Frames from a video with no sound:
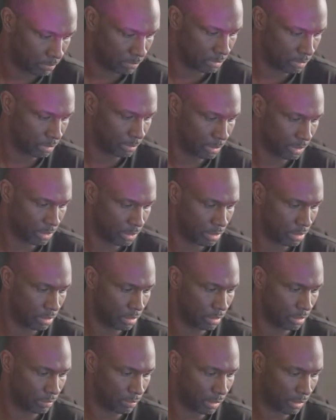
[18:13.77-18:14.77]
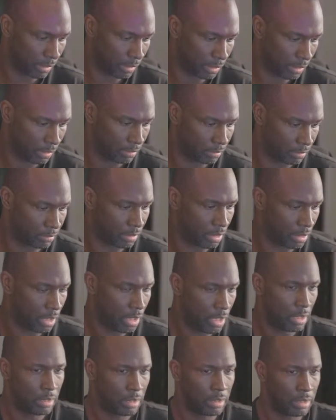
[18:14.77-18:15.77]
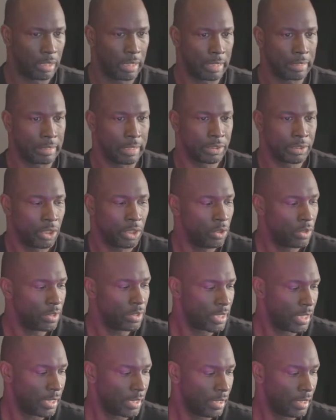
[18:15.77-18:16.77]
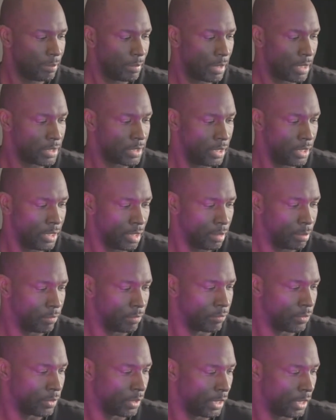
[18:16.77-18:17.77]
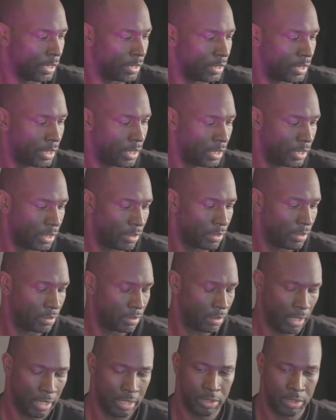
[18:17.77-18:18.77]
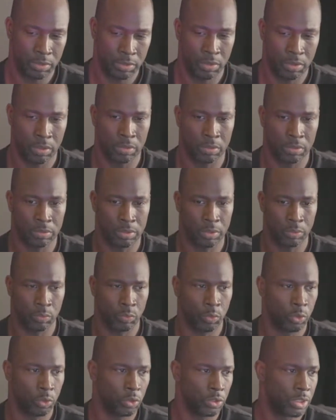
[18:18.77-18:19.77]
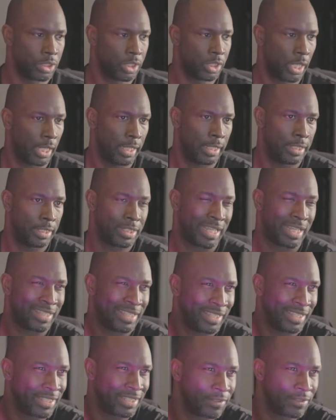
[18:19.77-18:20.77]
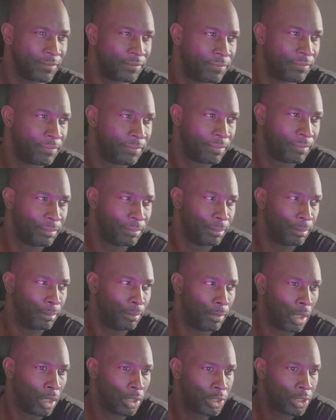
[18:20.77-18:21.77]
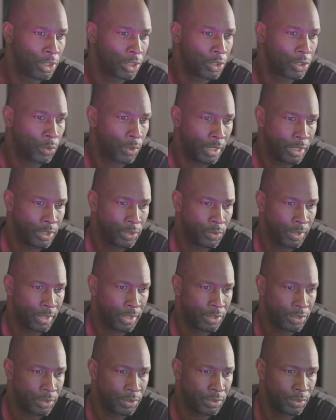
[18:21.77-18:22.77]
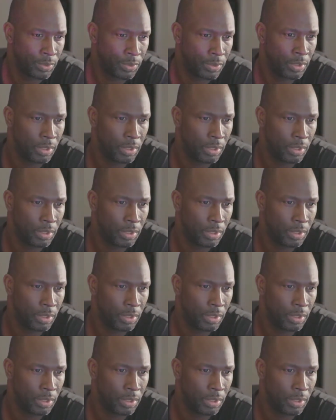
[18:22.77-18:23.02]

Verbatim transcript: I'll install that right now uh, as long as I get my CDL before the end of the year, and you know the rules change, I think it's March of 2022.